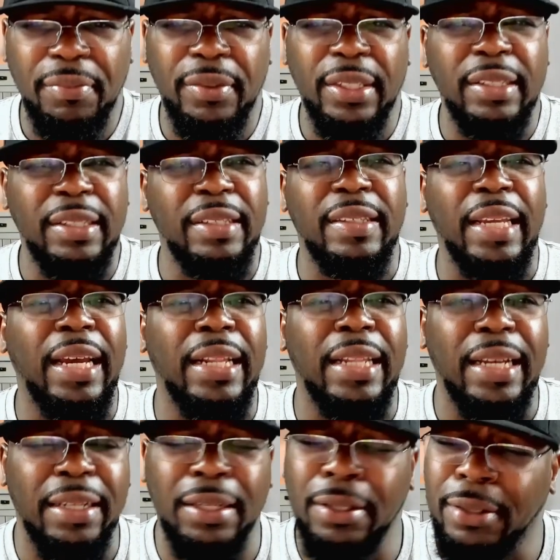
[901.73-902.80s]
He just sound
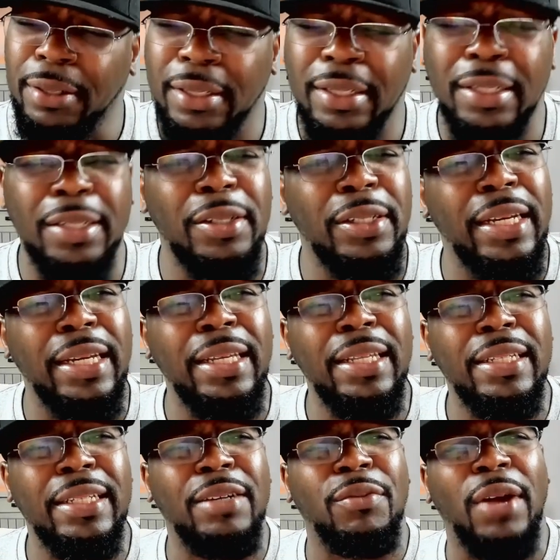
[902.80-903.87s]
like,
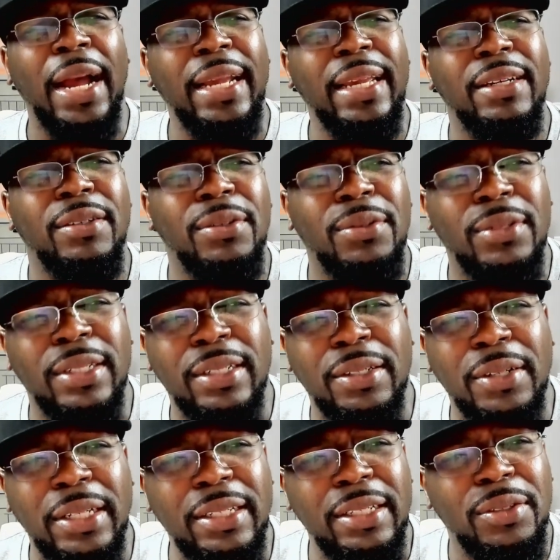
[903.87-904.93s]
ain't that Rocky dude?
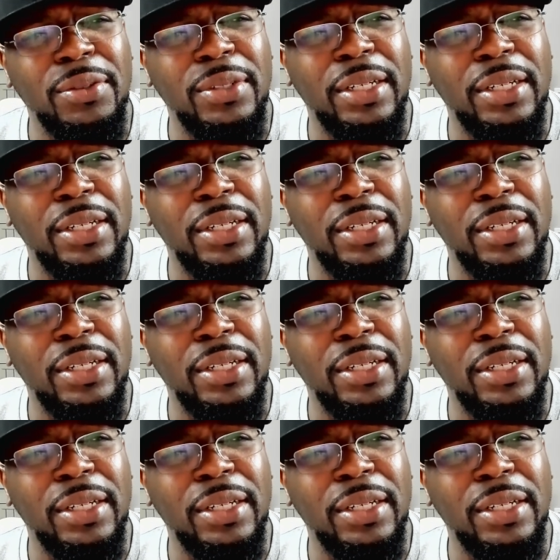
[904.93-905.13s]
Ain't the dude